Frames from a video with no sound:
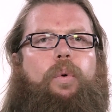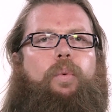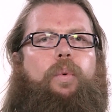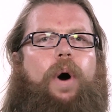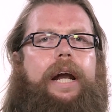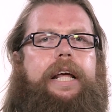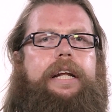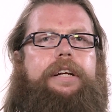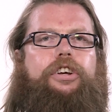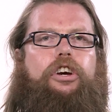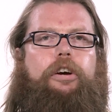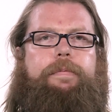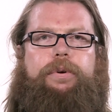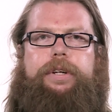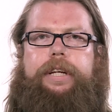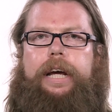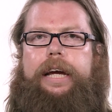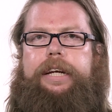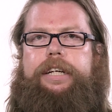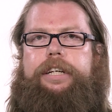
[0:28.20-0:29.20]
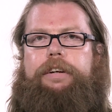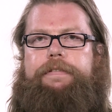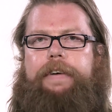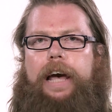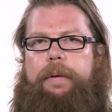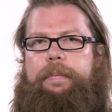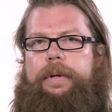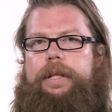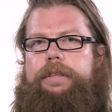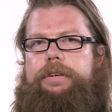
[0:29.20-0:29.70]
One interpretation of
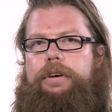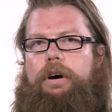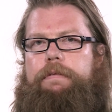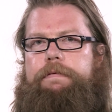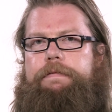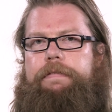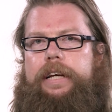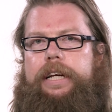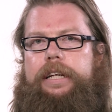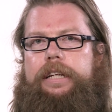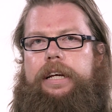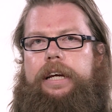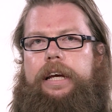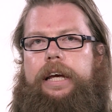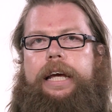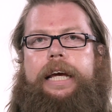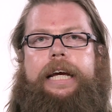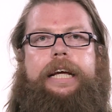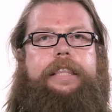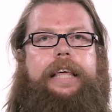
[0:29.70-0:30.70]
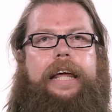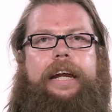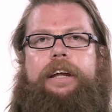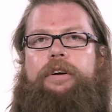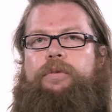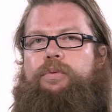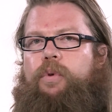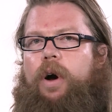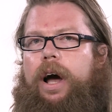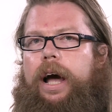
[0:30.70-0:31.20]
Hamlet's conflict is that it
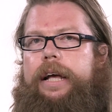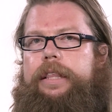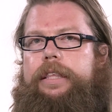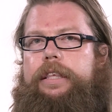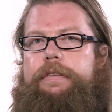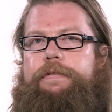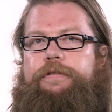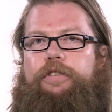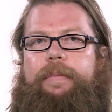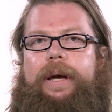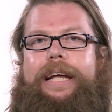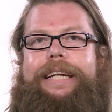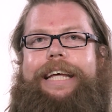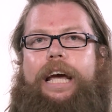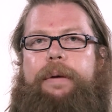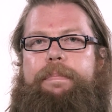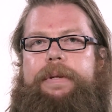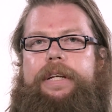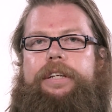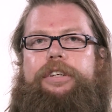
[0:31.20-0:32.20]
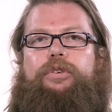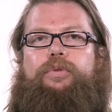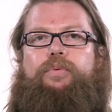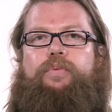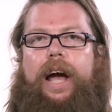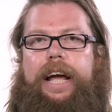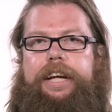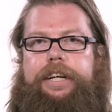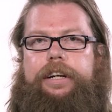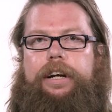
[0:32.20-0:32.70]
arises from attempting to
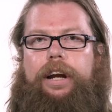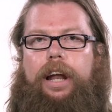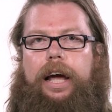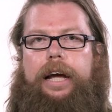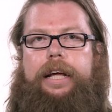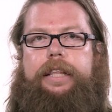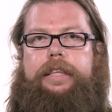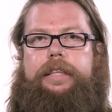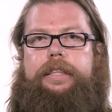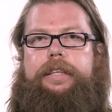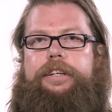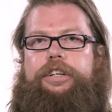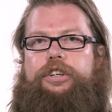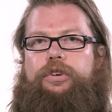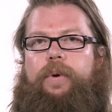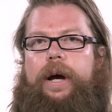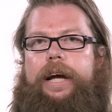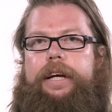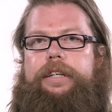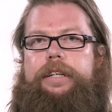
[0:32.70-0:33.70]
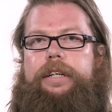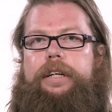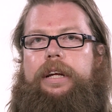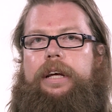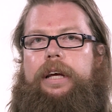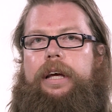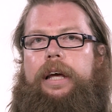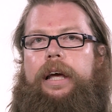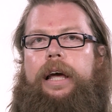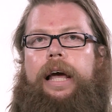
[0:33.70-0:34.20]
rationalise the situation
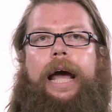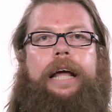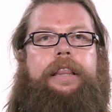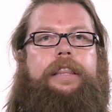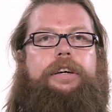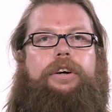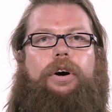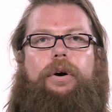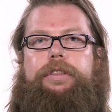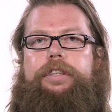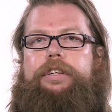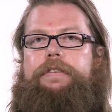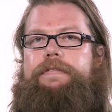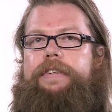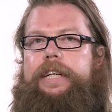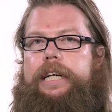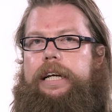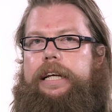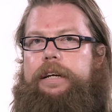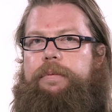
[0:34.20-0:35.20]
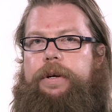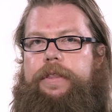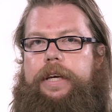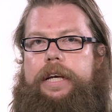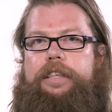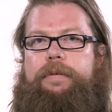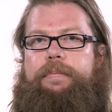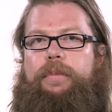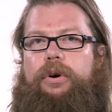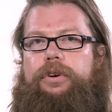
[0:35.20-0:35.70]
at the cost of dealing with
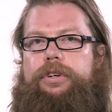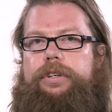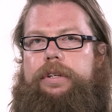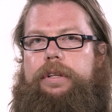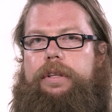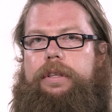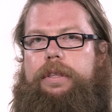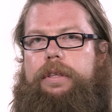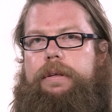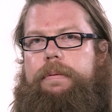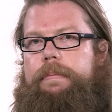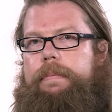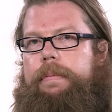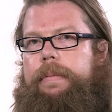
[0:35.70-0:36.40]
his emotions.